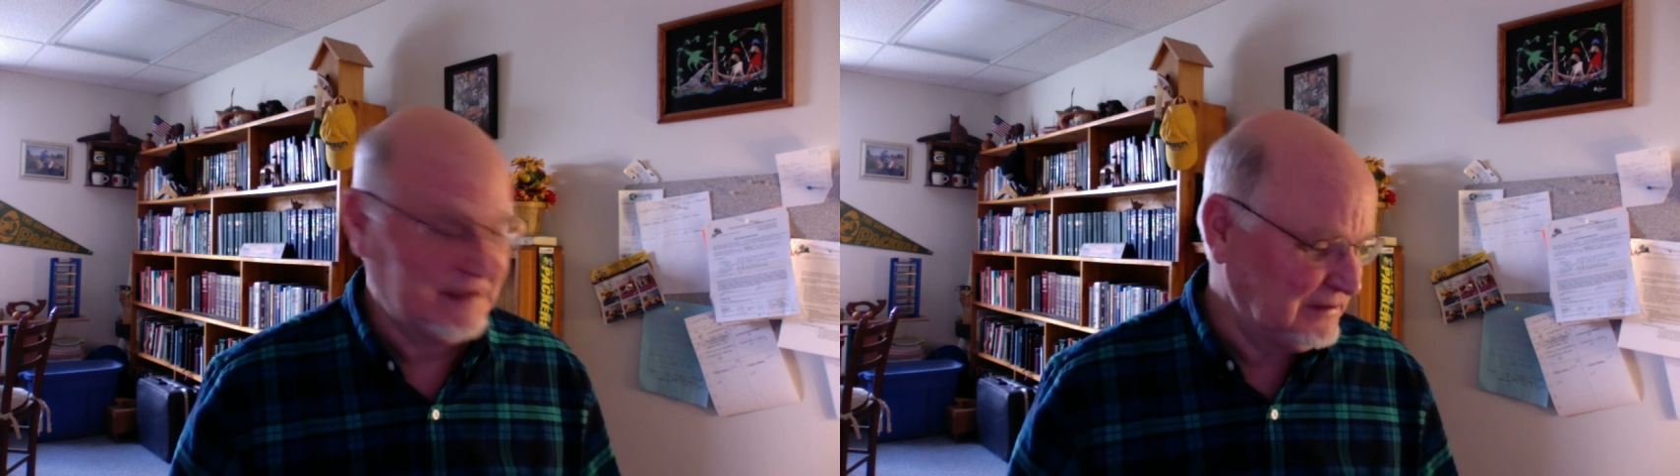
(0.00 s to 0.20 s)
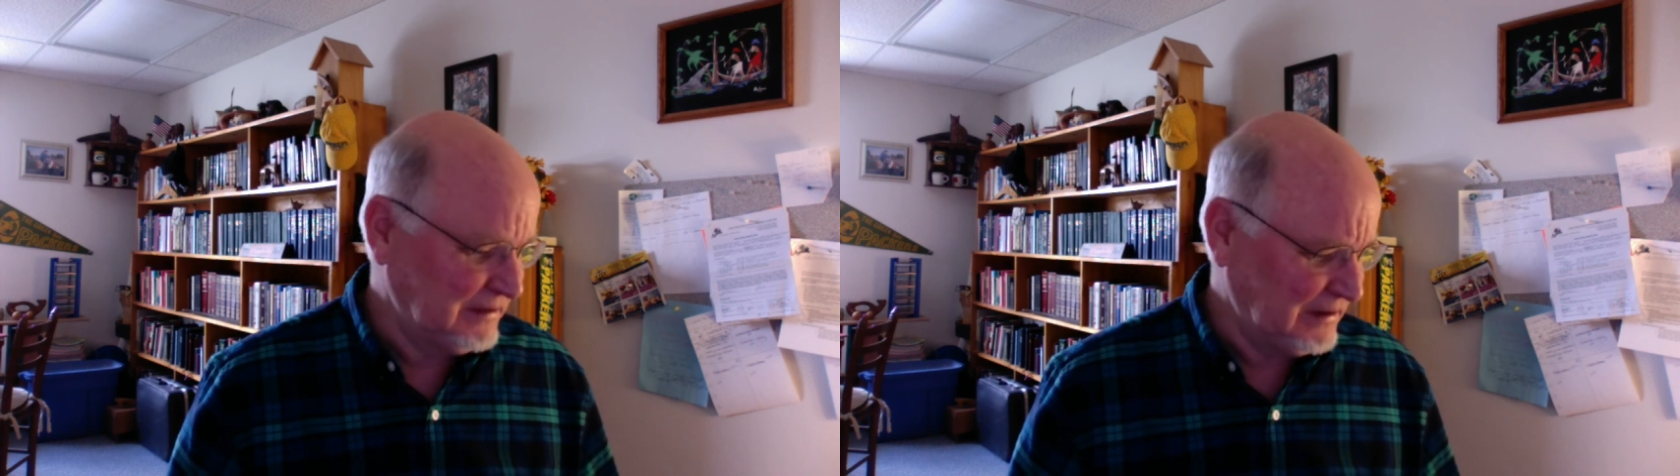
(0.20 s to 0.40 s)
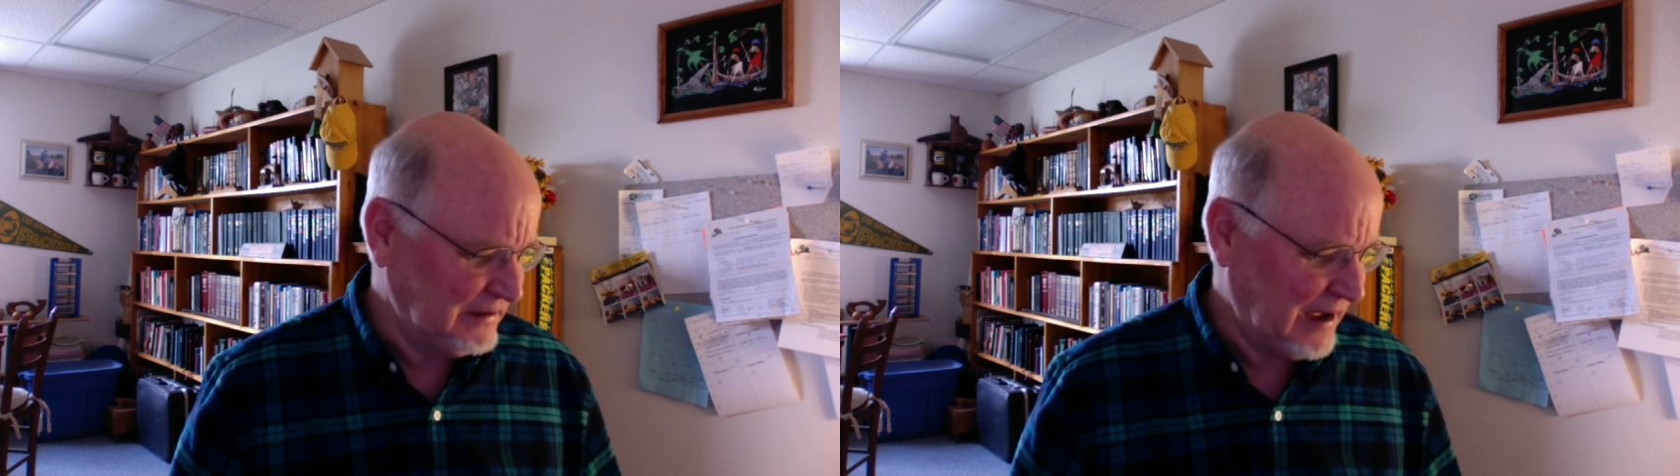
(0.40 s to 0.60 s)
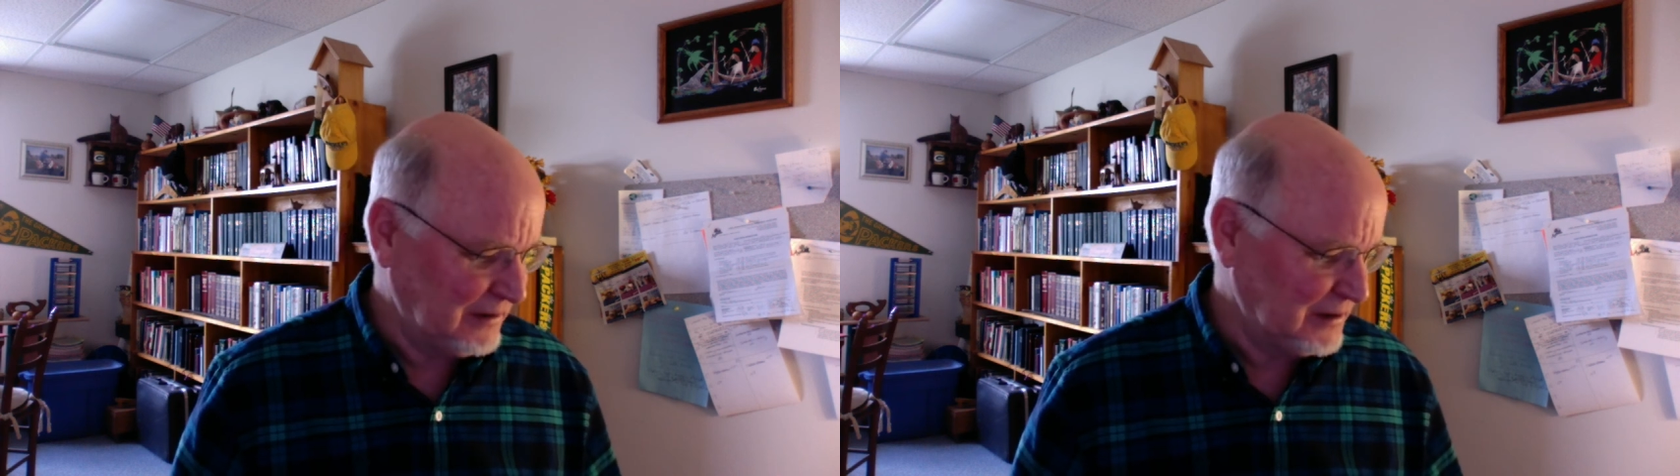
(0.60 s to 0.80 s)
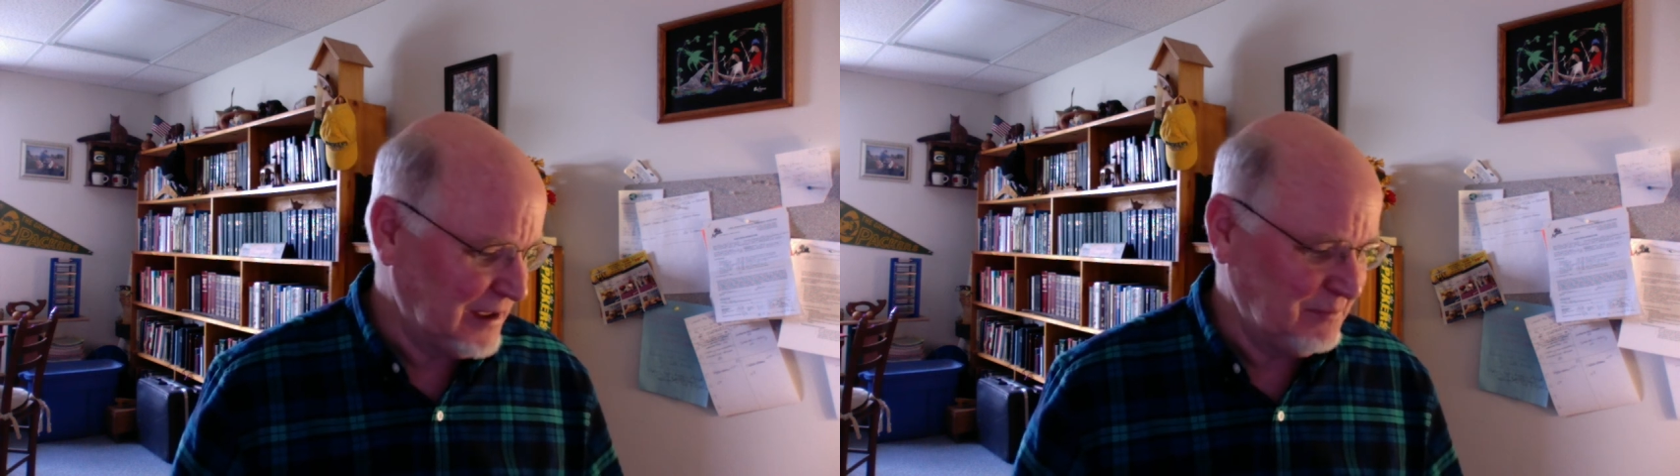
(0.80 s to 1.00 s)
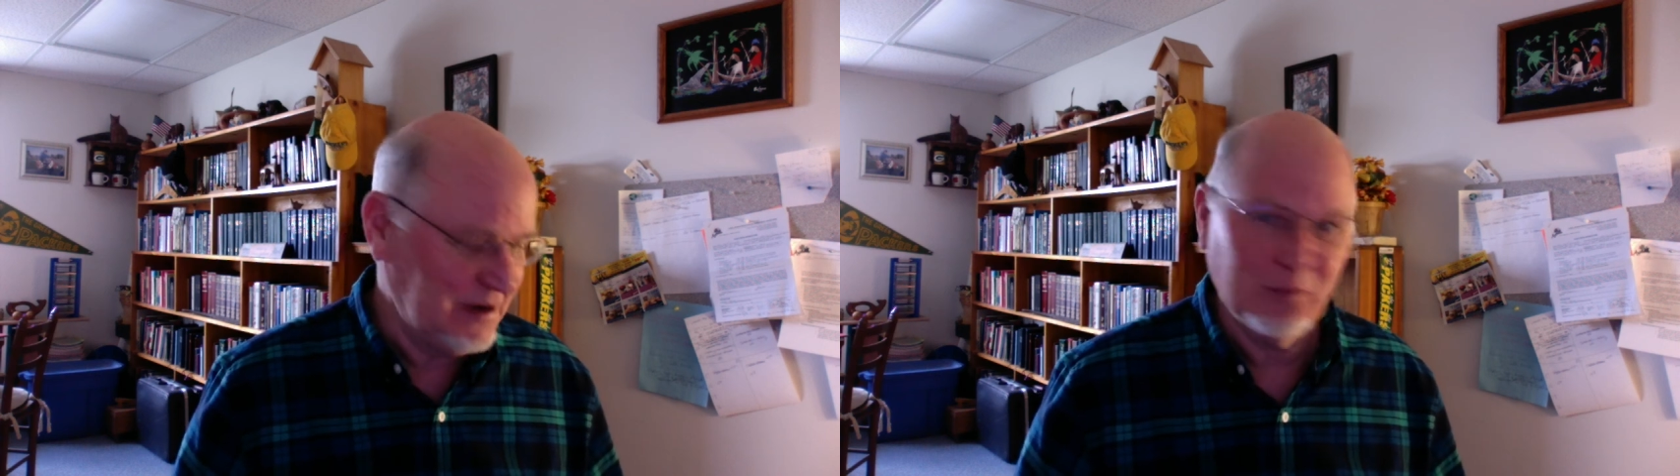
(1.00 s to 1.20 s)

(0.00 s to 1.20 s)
that how can that be?